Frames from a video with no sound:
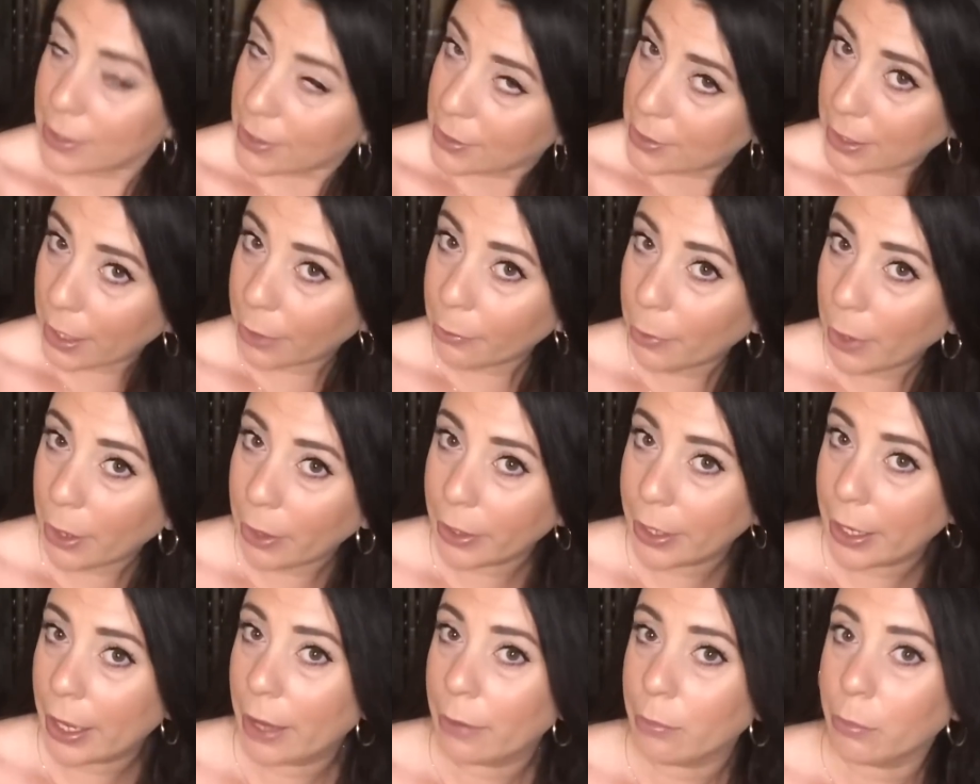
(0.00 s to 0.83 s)
because I
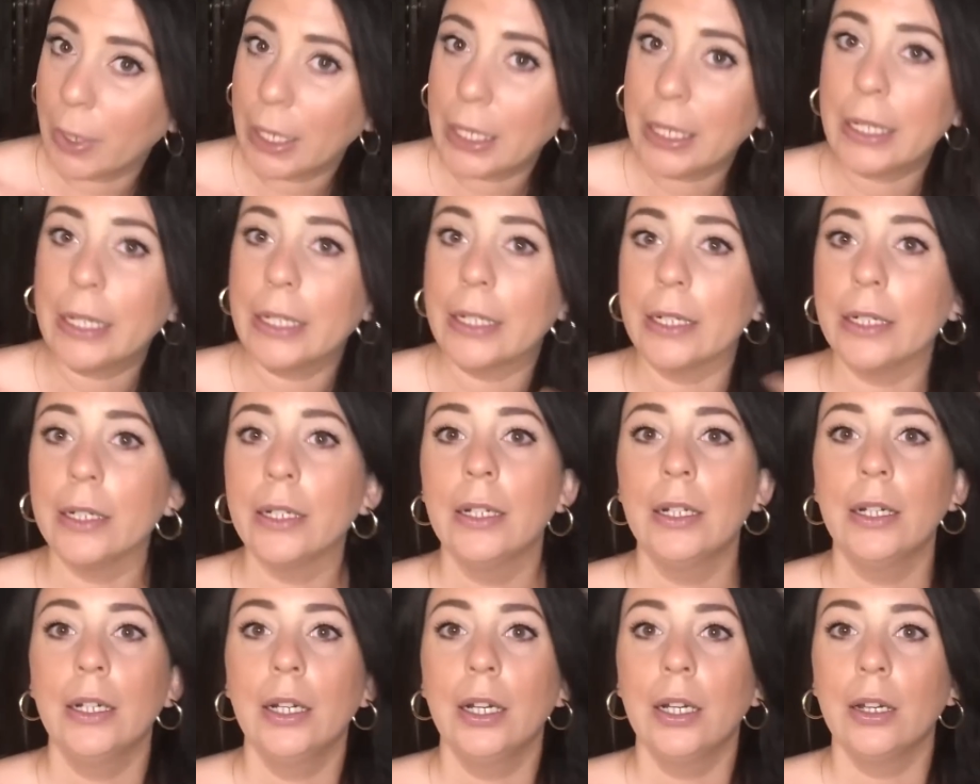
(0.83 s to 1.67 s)
probably had my hair
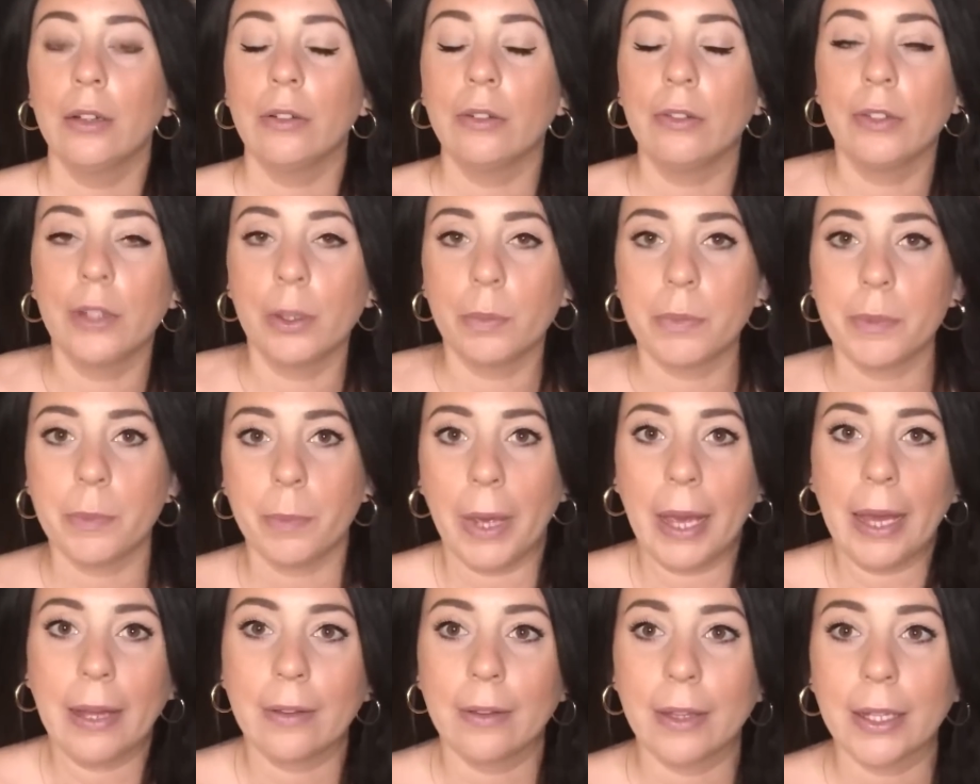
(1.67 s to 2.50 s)
flipped
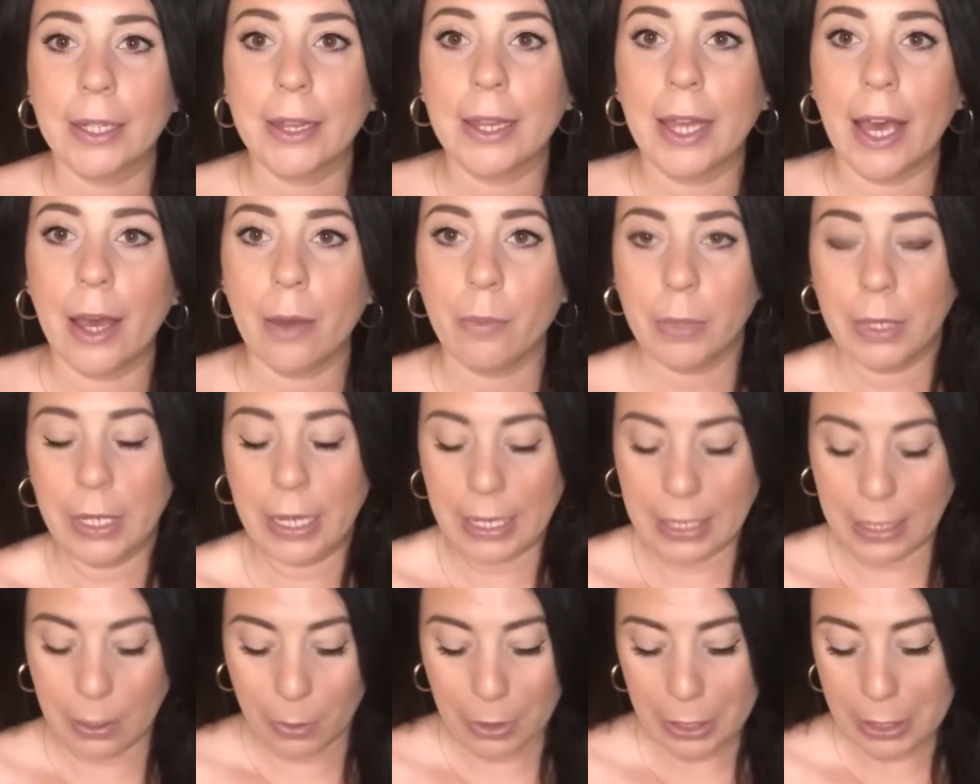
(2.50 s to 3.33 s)
back like that. But
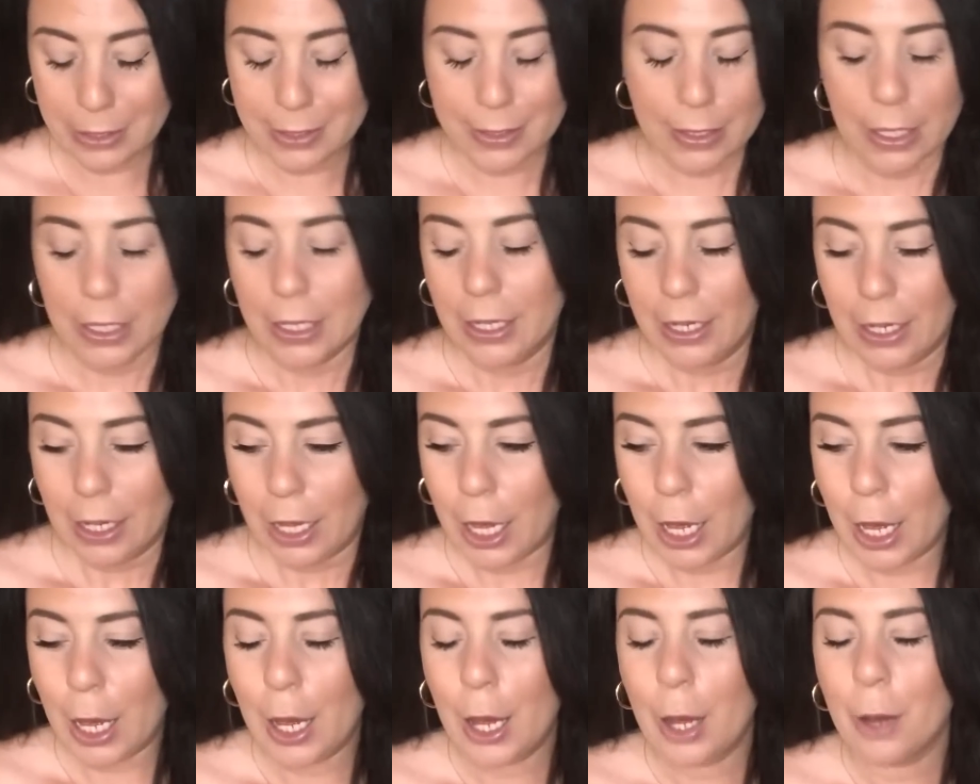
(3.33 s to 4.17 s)
anyways,
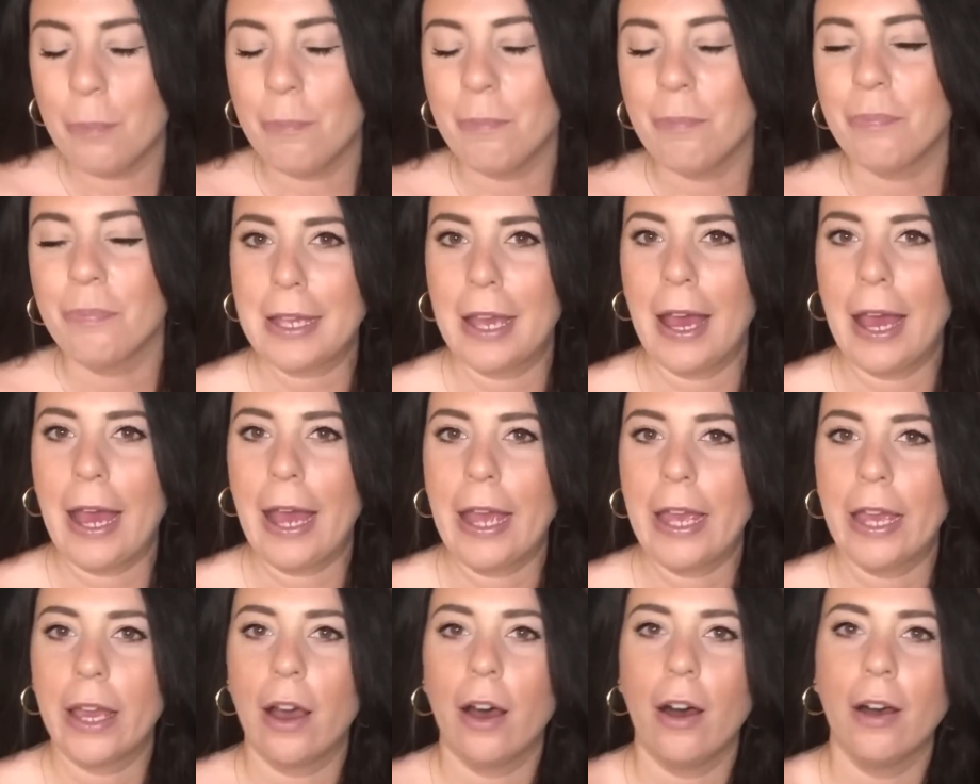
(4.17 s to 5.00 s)

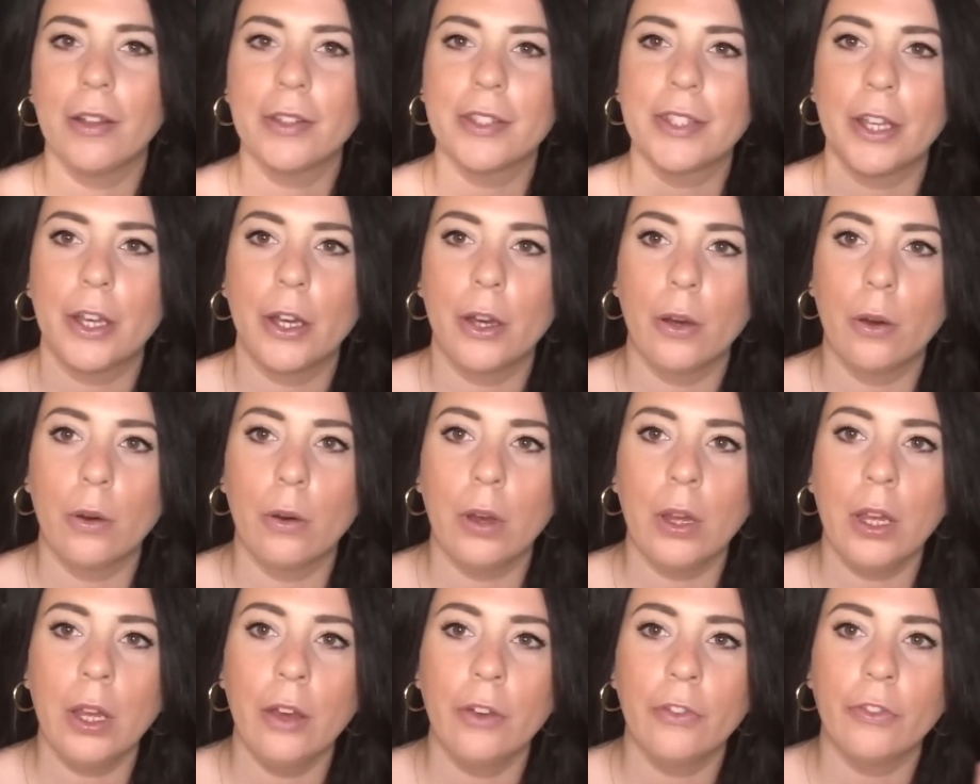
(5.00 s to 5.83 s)
I
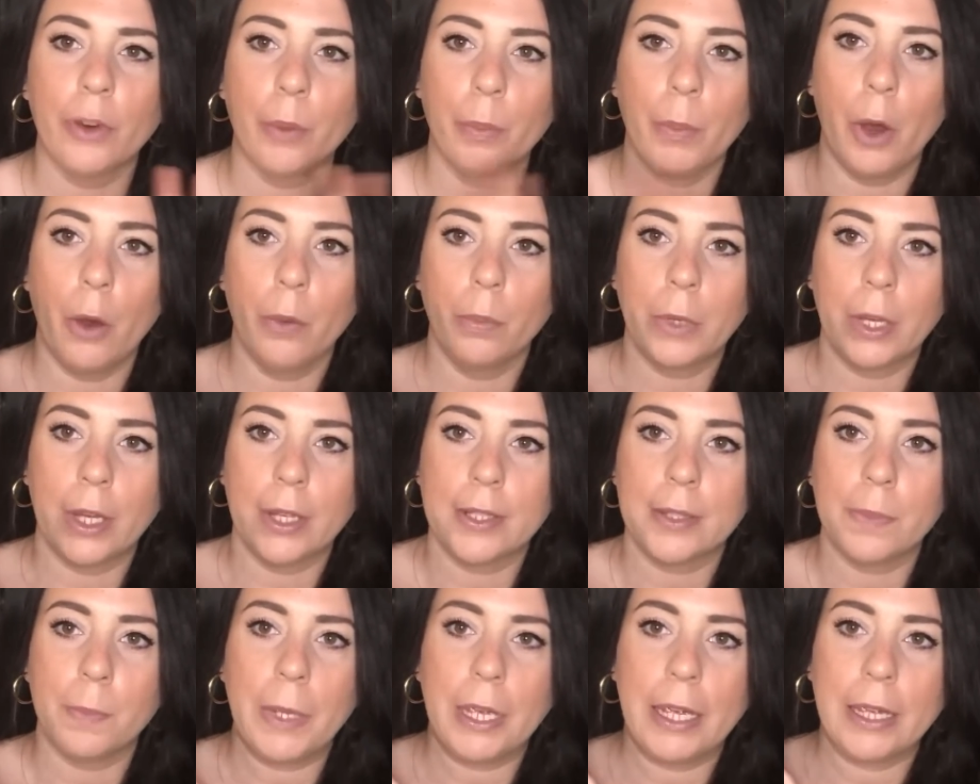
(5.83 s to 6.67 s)
also from
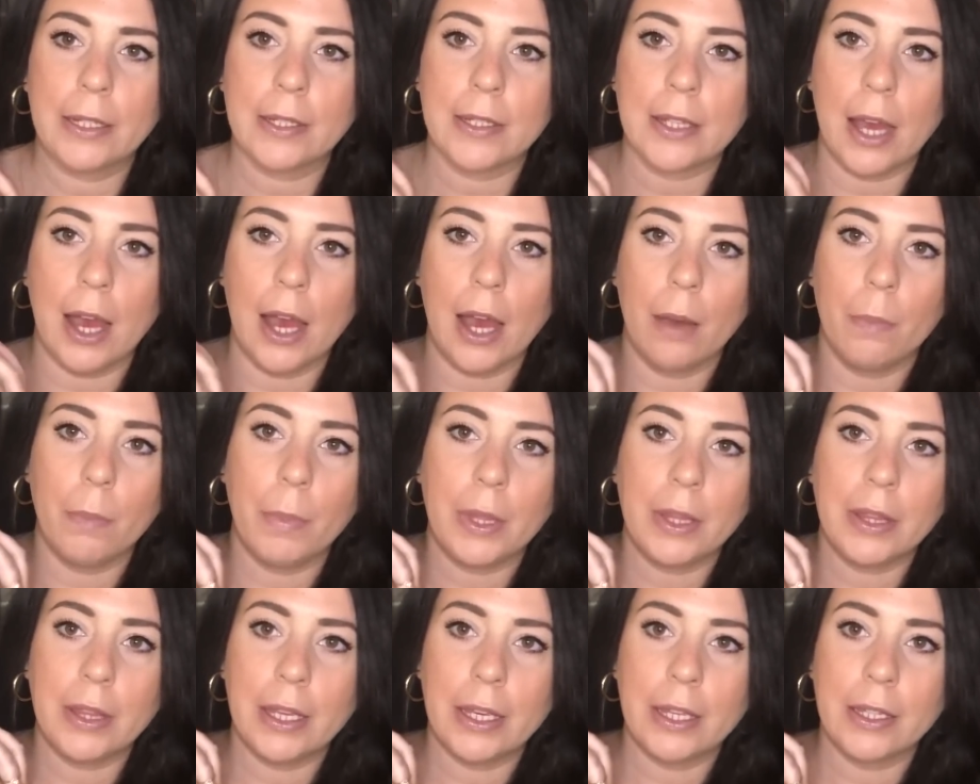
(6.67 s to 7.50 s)
HomeGoods picked
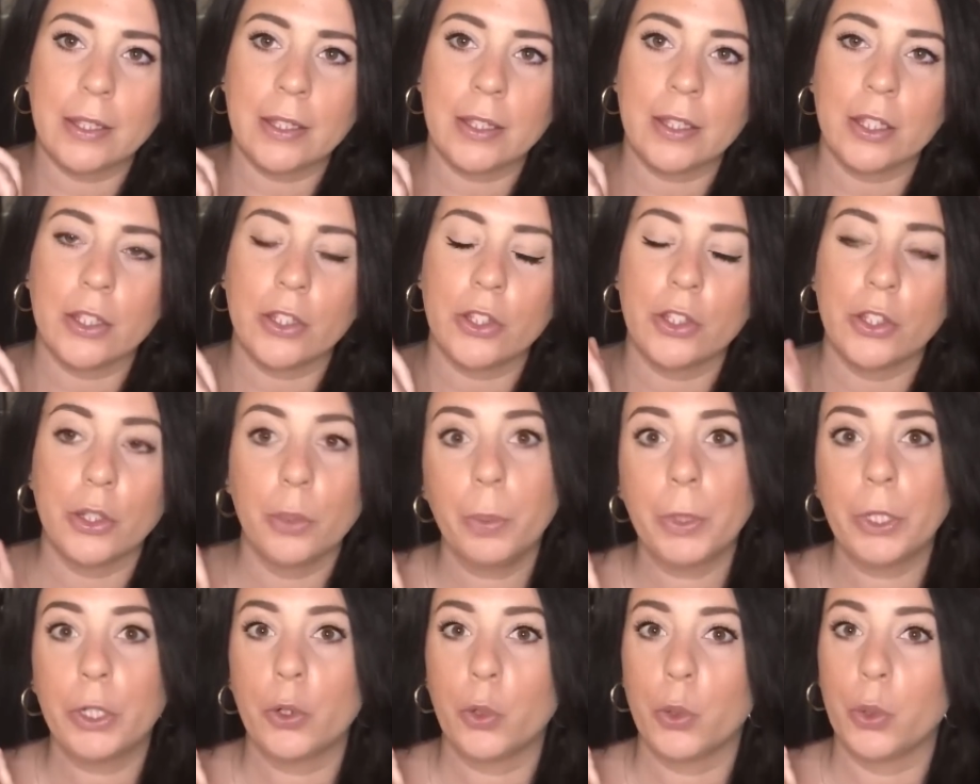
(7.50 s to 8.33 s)
up this
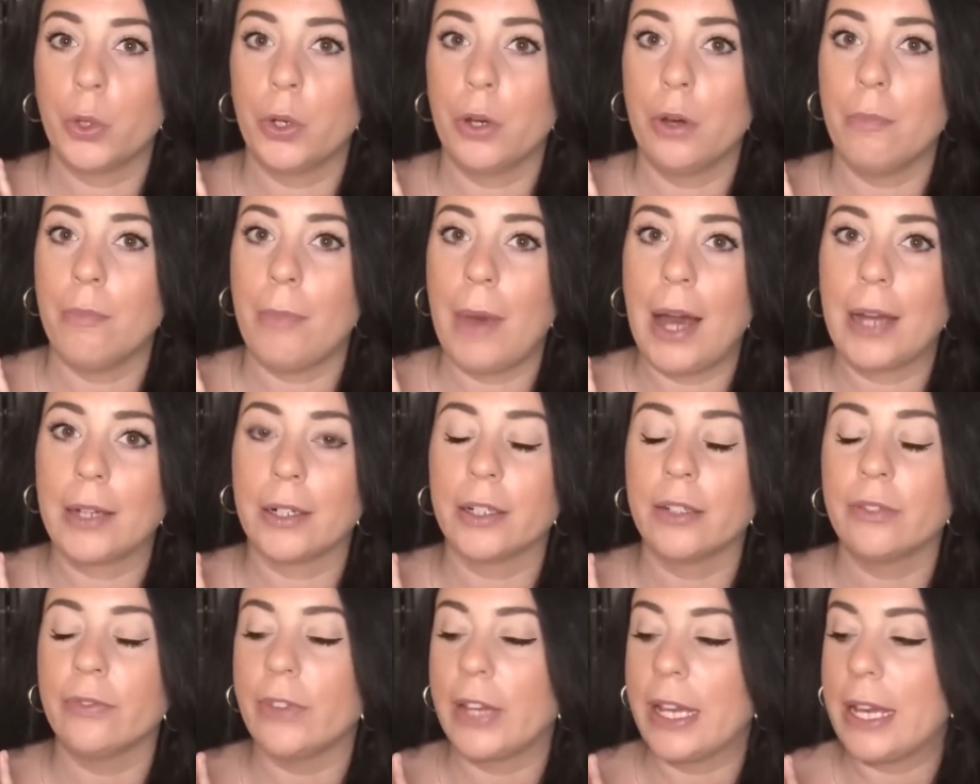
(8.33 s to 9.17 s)
super cool
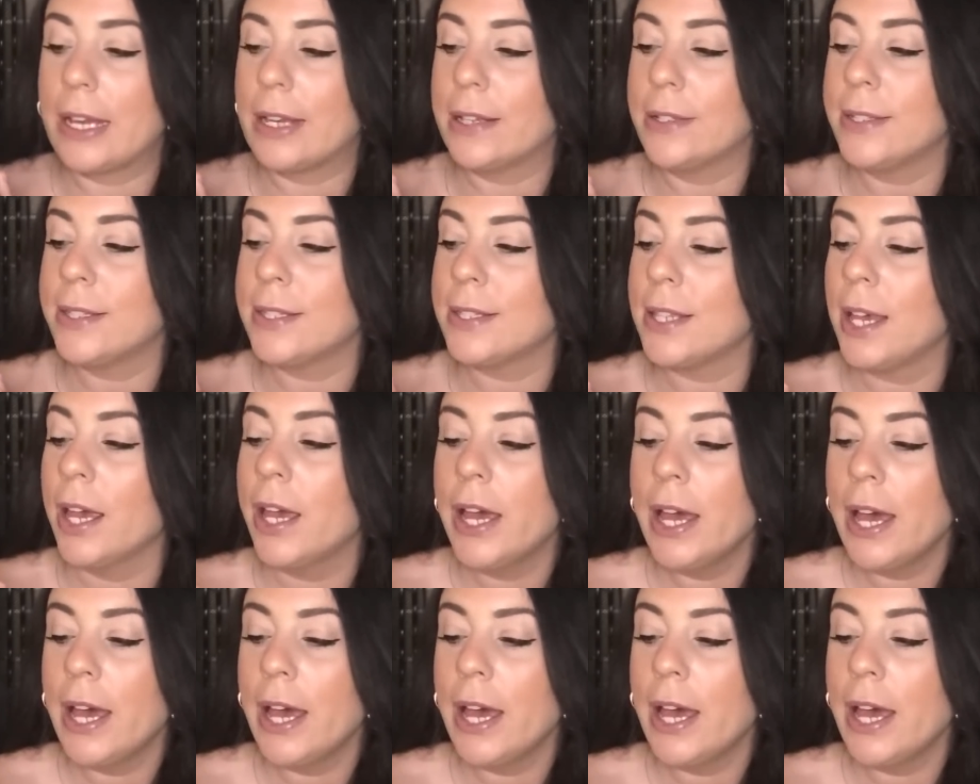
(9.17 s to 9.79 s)
modern vase.